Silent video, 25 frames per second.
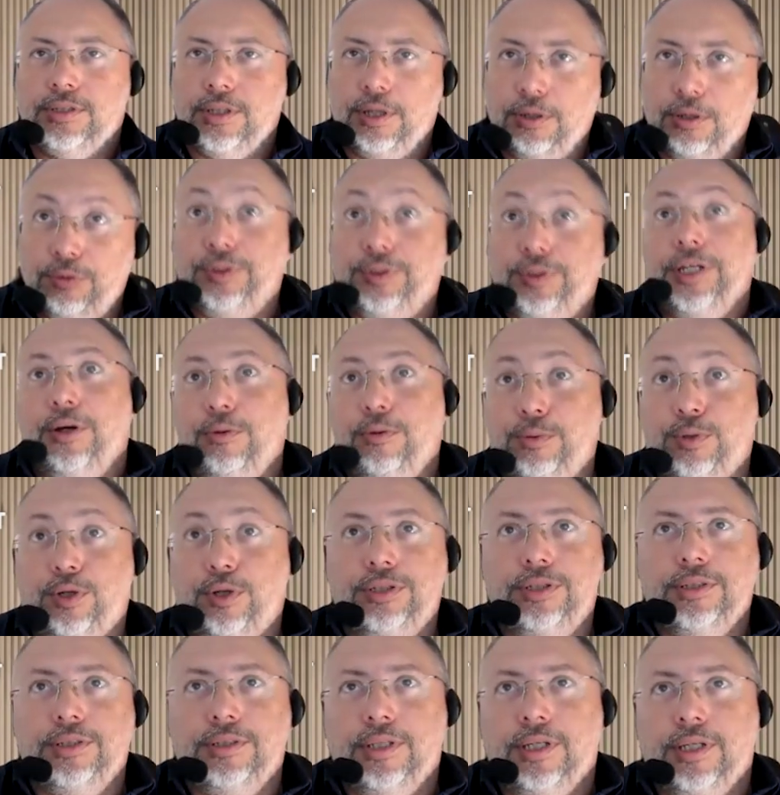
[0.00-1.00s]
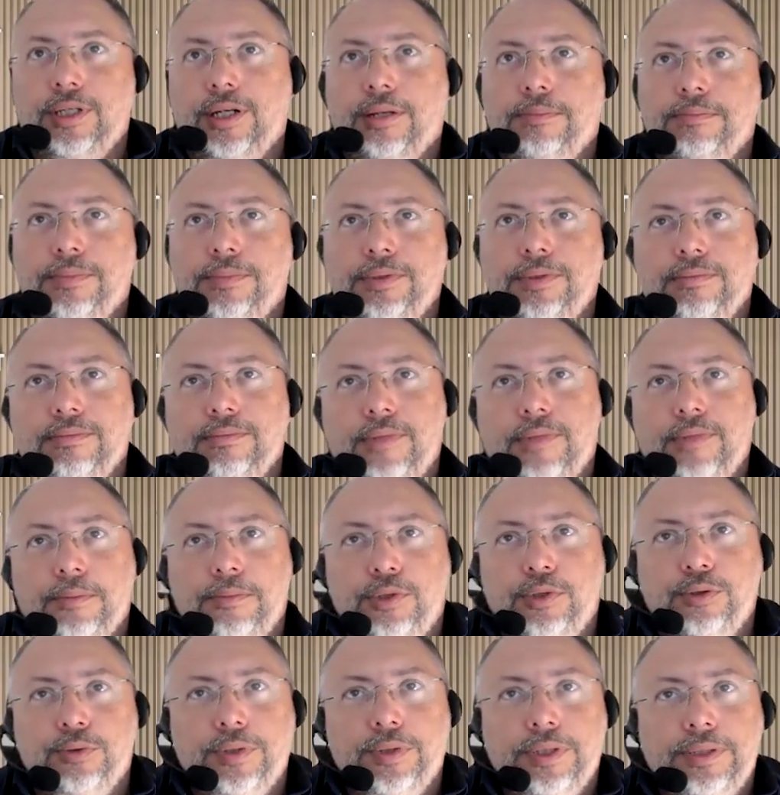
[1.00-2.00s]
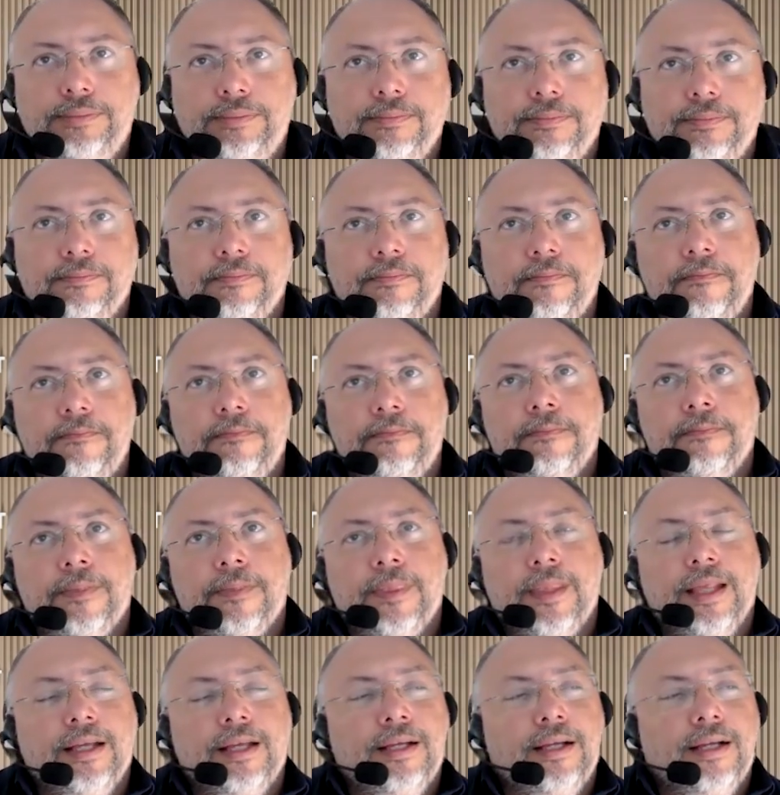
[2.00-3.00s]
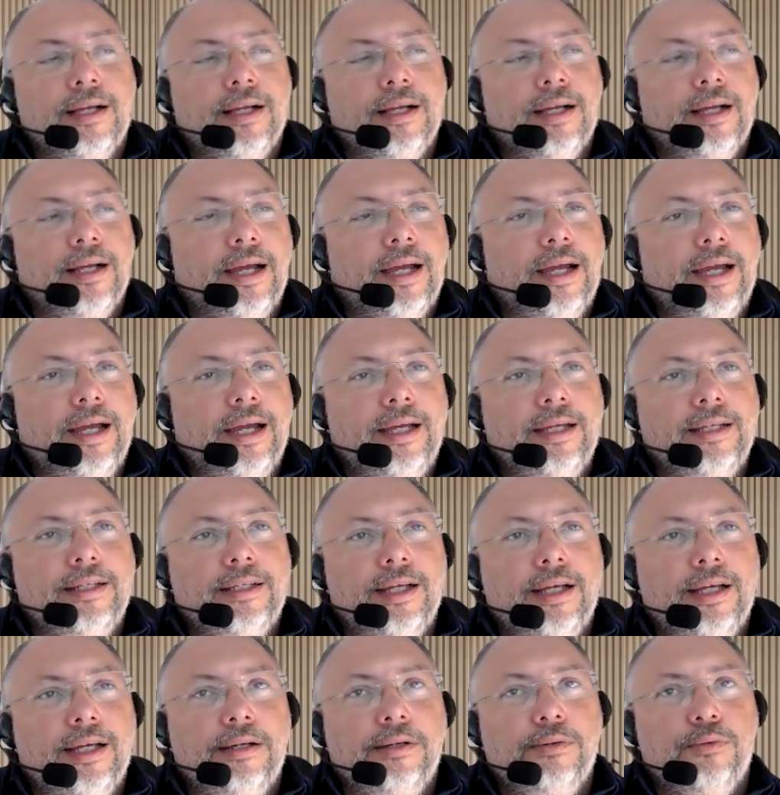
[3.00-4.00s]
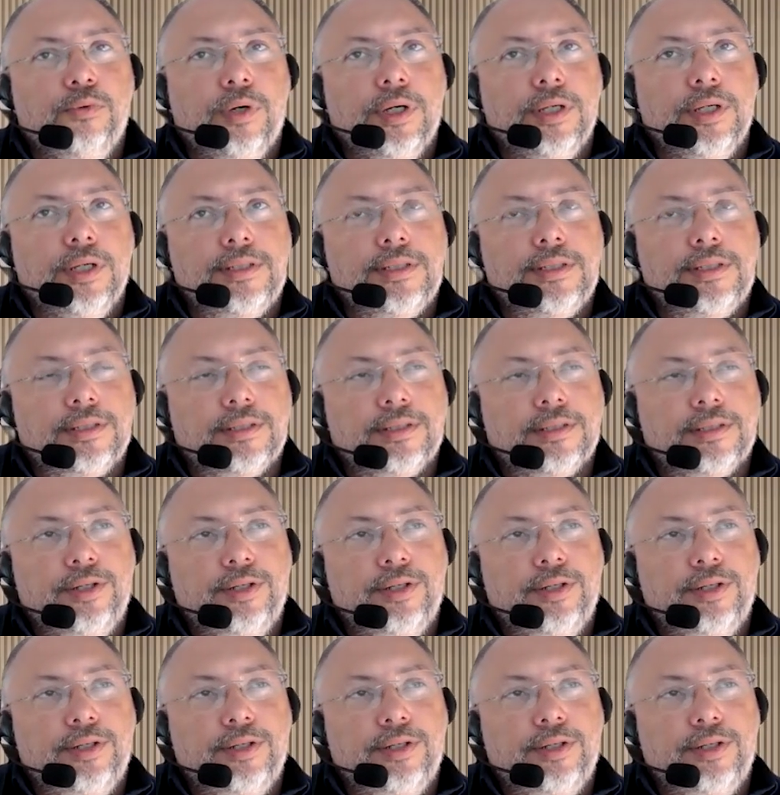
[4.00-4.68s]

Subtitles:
a real project that I'm doing, and I was